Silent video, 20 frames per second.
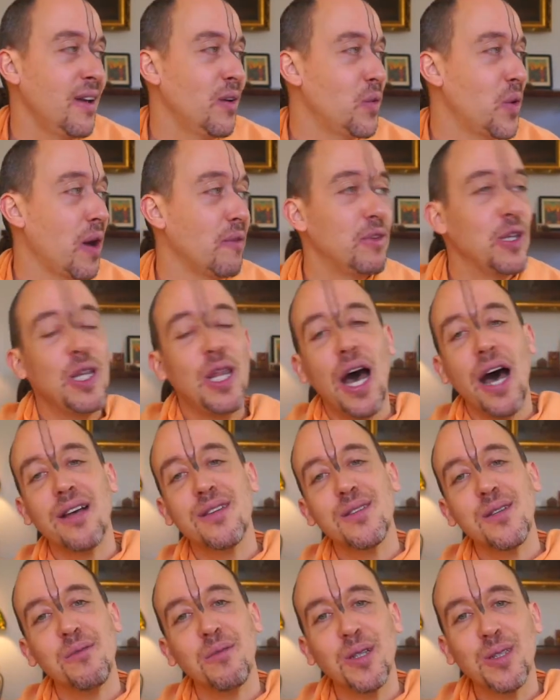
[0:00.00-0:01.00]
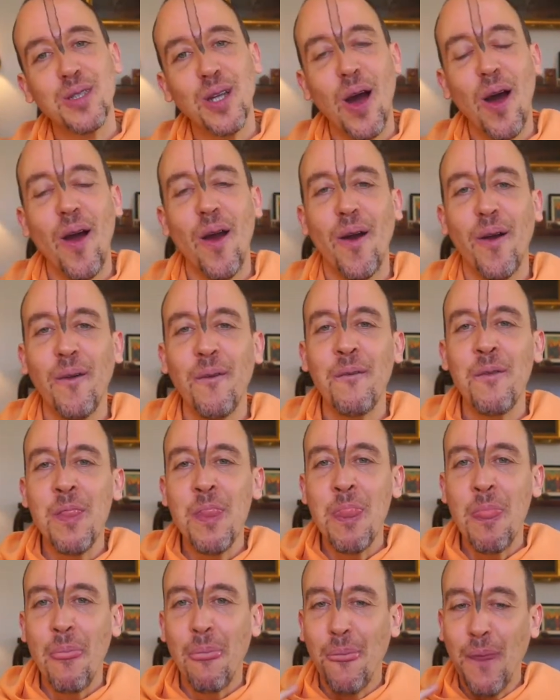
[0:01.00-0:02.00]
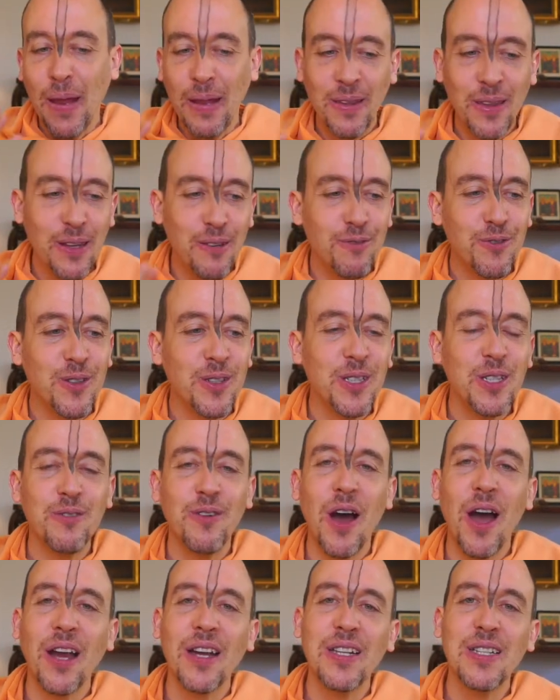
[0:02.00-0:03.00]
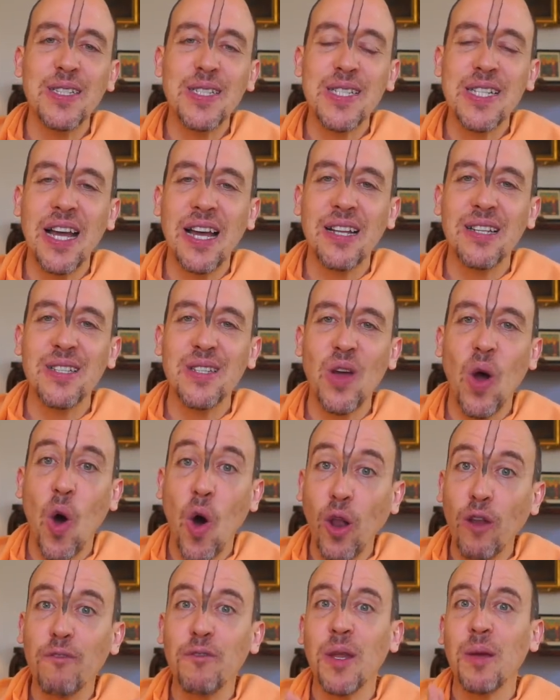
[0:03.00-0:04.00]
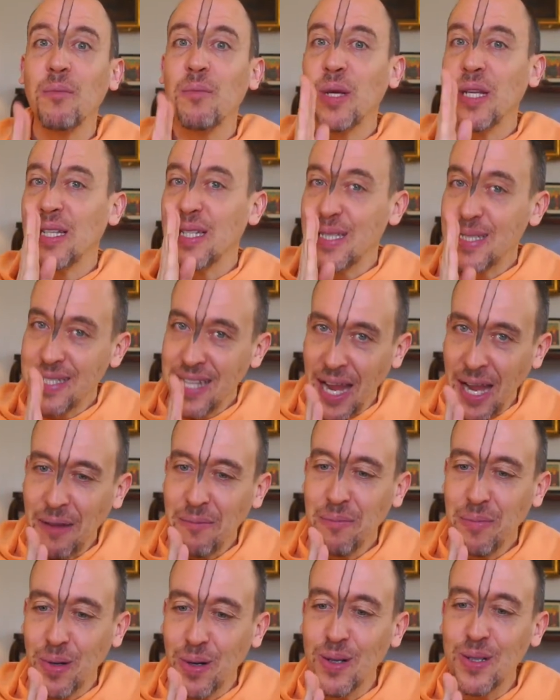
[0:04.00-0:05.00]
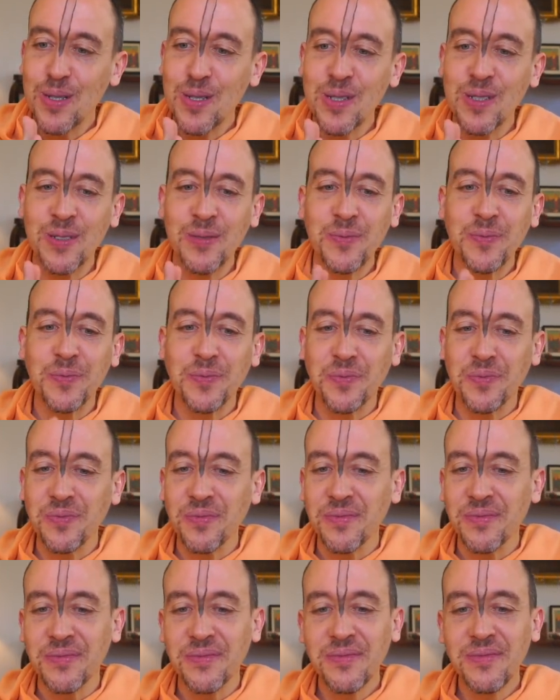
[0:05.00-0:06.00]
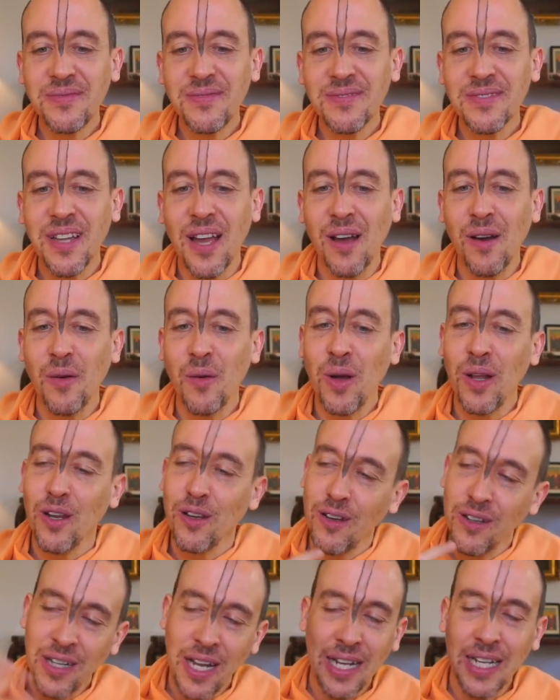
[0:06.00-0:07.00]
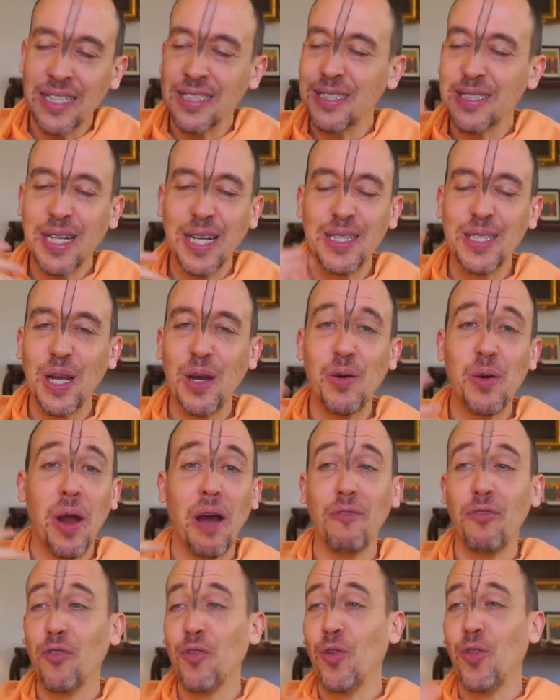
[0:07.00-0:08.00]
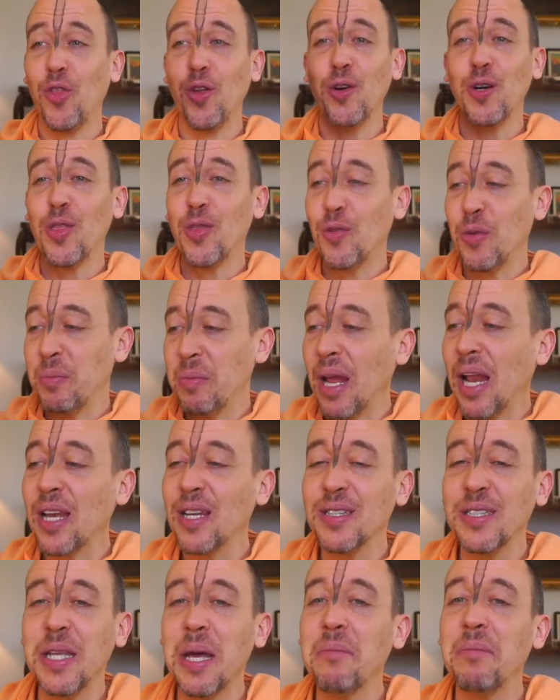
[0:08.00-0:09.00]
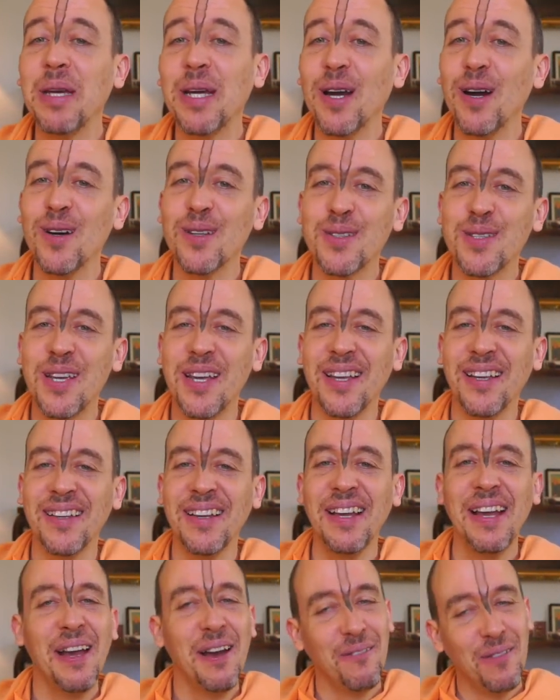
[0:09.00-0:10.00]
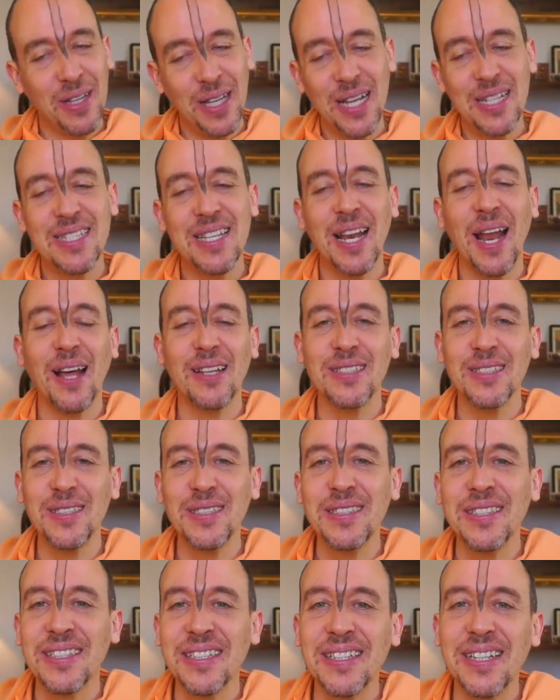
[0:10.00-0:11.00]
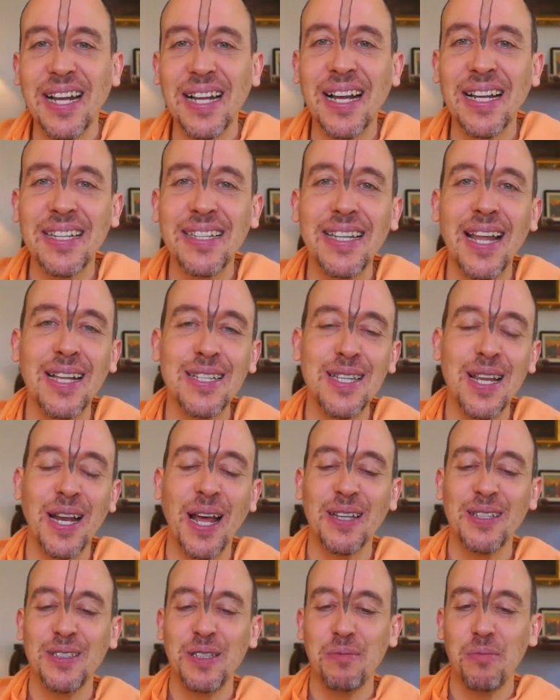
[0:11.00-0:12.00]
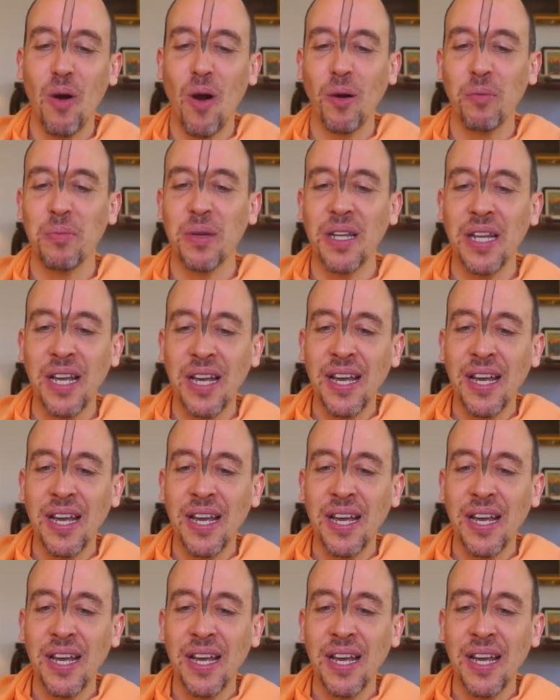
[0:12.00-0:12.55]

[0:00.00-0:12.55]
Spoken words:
We have the Das Avatar, 10 different divine descents, all of them being the same person. Well, on another category, we have 33 million demigods, but that's another department.